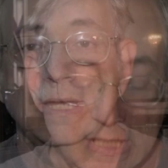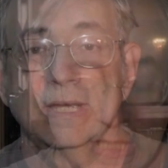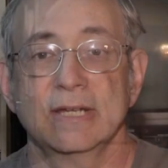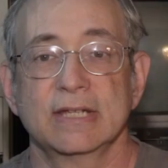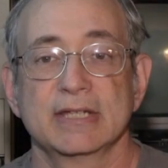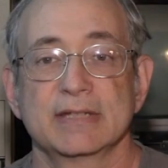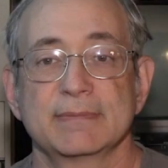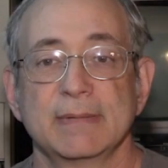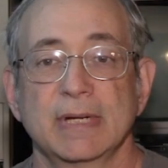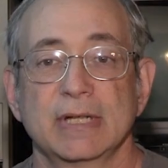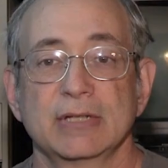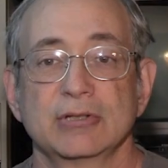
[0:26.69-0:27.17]
it
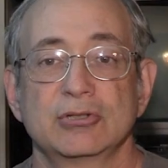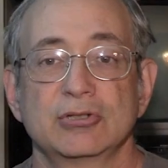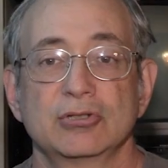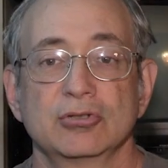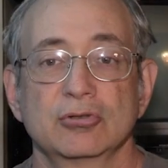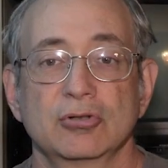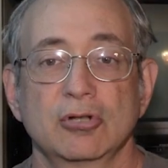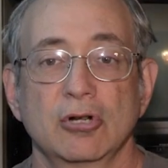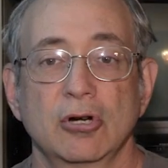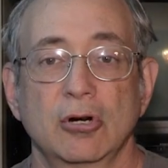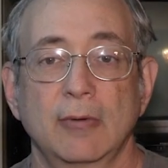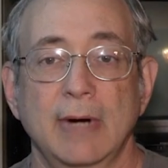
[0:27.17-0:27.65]
is meant to
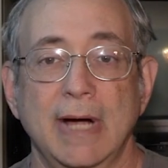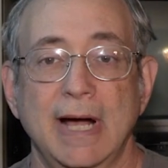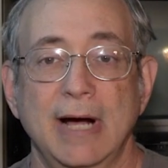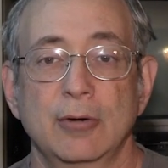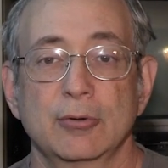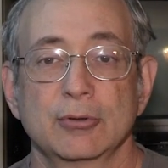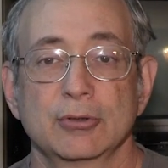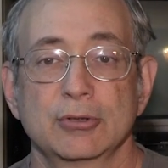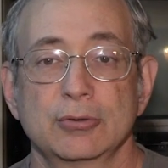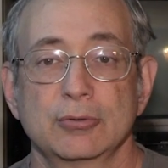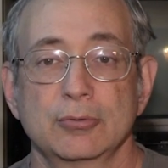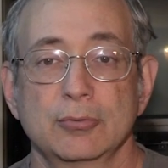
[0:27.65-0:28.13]
go out
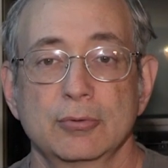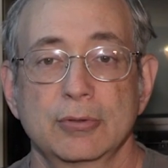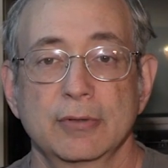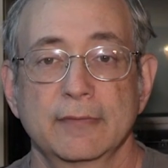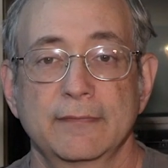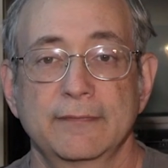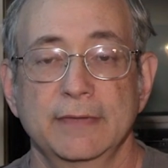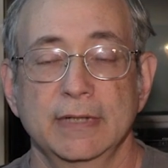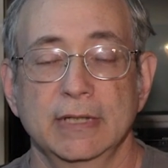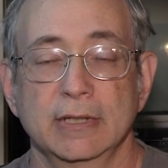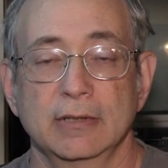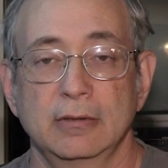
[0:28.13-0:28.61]
into the
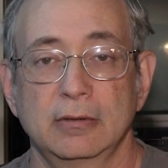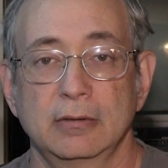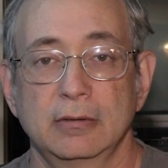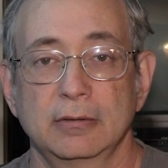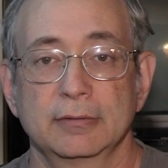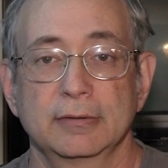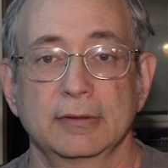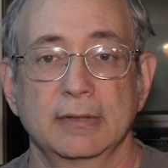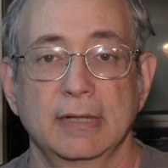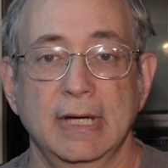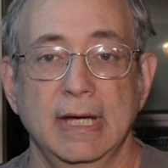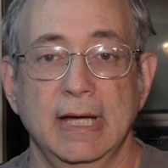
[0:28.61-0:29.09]

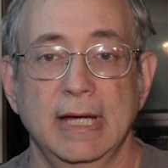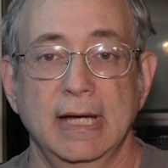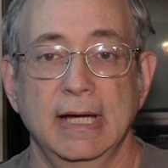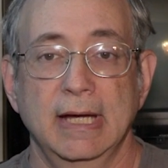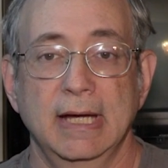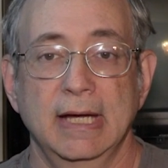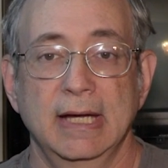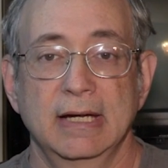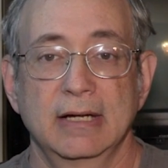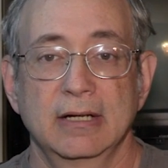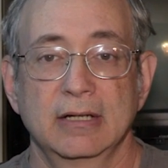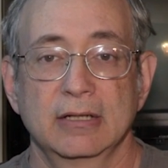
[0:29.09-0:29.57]
field
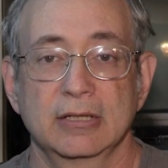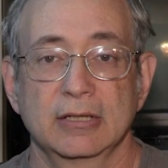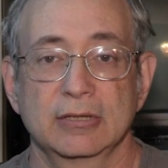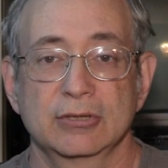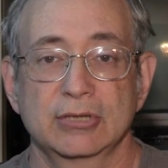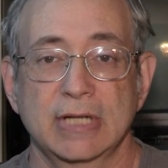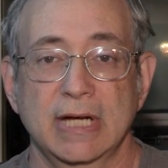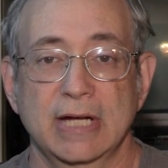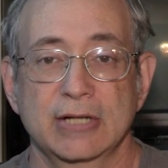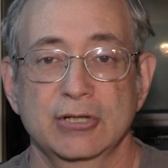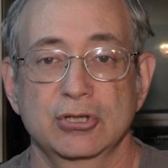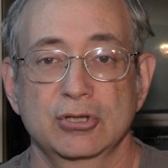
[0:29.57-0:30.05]
and
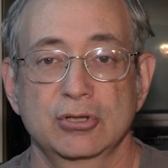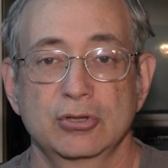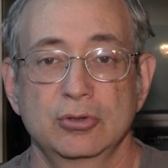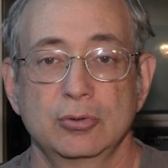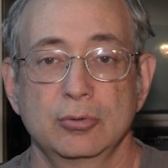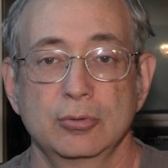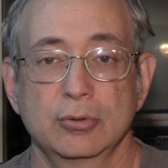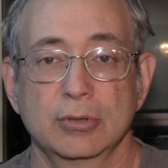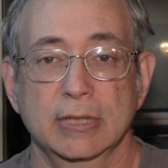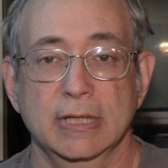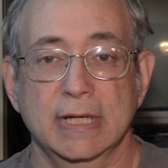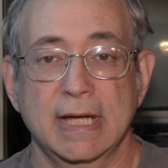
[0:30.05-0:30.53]
attach to the